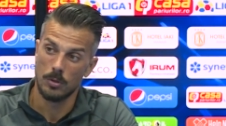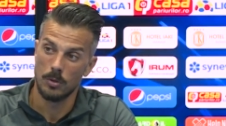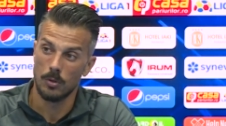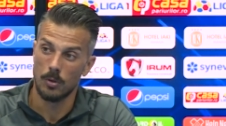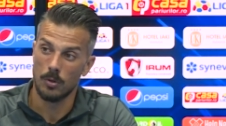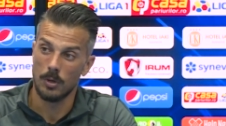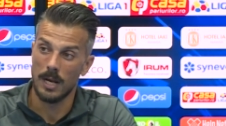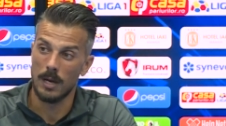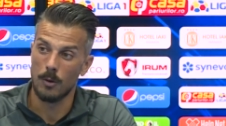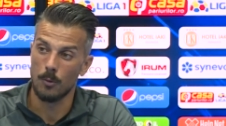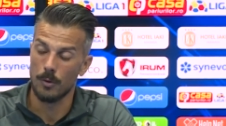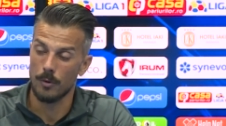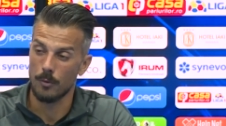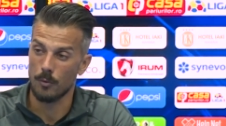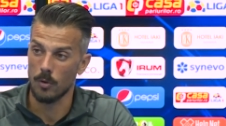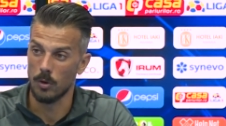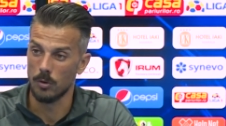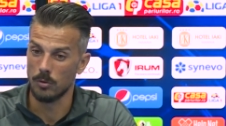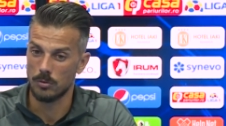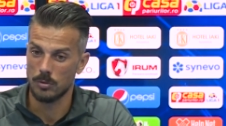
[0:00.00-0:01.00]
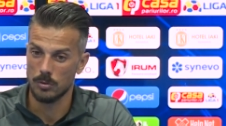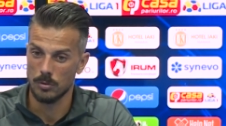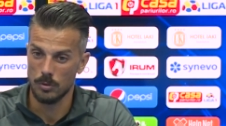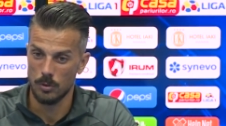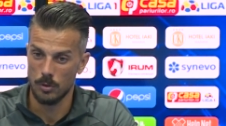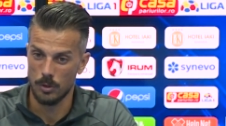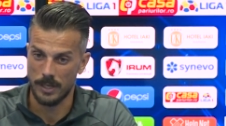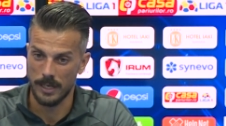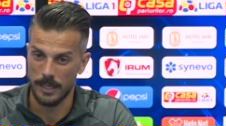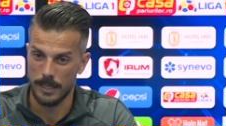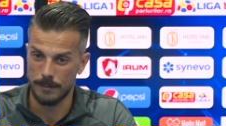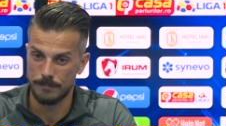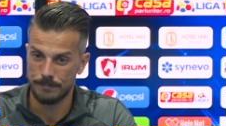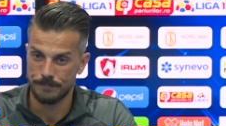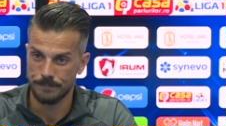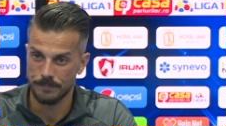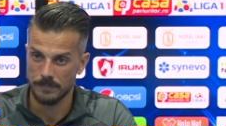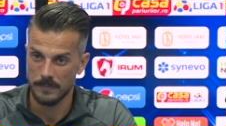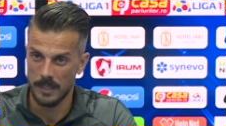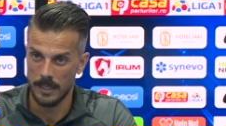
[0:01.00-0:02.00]
on our road, okay,
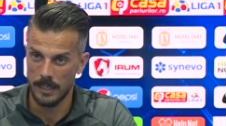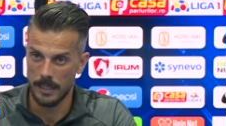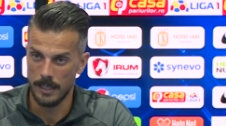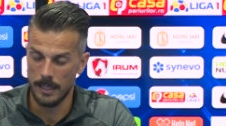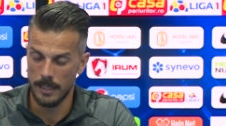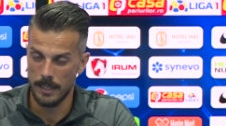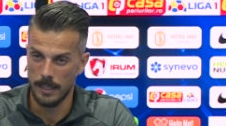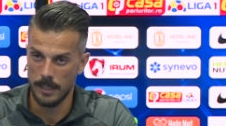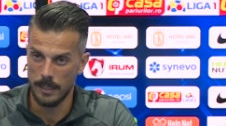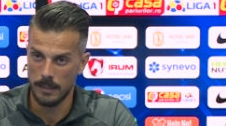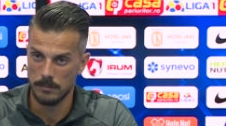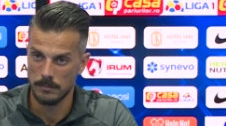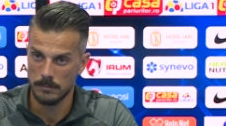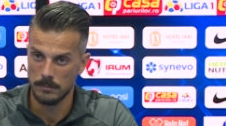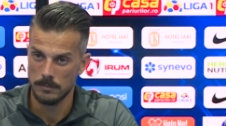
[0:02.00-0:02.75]
uh,